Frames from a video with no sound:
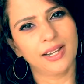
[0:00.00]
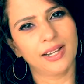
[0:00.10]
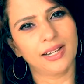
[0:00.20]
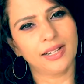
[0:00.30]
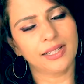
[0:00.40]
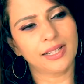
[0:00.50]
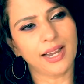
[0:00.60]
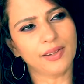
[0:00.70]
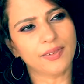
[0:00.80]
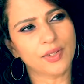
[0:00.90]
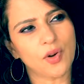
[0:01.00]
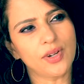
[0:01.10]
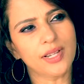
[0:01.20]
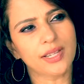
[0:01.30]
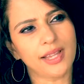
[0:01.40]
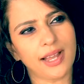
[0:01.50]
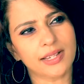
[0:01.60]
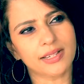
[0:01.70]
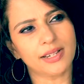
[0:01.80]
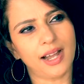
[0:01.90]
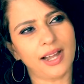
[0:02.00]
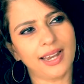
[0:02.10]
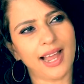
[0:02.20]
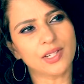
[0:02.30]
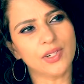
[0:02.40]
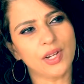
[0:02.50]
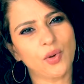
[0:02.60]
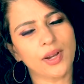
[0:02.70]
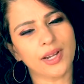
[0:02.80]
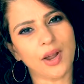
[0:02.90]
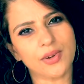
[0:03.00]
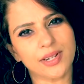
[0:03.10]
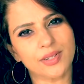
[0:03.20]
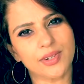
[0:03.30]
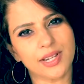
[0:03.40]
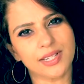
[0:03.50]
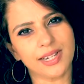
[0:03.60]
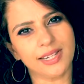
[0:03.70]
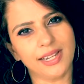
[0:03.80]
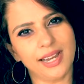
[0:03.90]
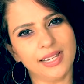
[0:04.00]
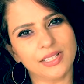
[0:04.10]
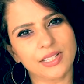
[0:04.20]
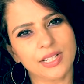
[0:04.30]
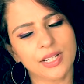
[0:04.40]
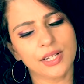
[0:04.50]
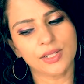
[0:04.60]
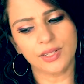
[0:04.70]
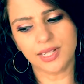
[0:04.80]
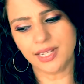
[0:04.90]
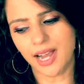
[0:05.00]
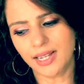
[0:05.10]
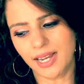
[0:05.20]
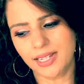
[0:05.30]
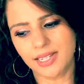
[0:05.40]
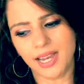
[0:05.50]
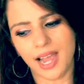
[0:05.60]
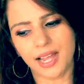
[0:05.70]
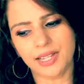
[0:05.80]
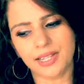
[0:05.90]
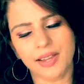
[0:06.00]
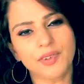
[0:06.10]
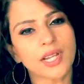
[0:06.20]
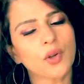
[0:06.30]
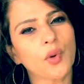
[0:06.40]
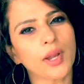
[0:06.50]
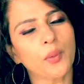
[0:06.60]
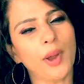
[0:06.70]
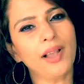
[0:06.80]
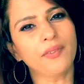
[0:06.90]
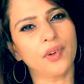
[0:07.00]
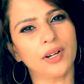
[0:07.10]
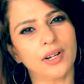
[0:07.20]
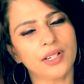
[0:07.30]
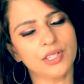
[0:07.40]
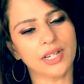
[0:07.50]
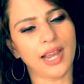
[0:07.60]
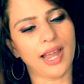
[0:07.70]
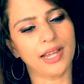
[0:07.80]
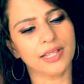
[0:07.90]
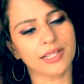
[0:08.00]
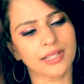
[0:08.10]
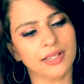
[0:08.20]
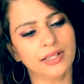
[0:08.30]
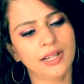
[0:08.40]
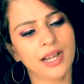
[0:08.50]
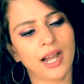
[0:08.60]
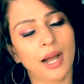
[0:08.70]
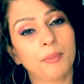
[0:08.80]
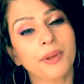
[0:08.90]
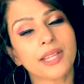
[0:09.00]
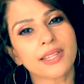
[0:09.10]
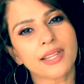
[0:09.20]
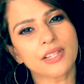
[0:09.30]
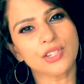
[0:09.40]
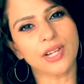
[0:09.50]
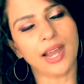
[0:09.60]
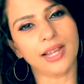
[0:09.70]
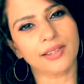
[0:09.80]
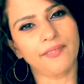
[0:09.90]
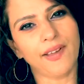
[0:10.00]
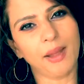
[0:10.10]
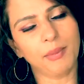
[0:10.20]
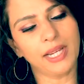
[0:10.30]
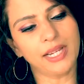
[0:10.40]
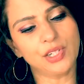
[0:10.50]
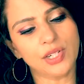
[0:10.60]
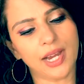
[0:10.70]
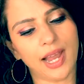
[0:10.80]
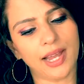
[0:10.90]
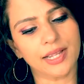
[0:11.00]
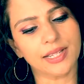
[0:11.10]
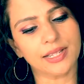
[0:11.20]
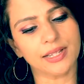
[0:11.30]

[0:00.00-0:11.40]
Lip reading: the kind of stories that are actually going around in today's day and age. So this young lady has everything going well for her. She has a business, she has a family, she has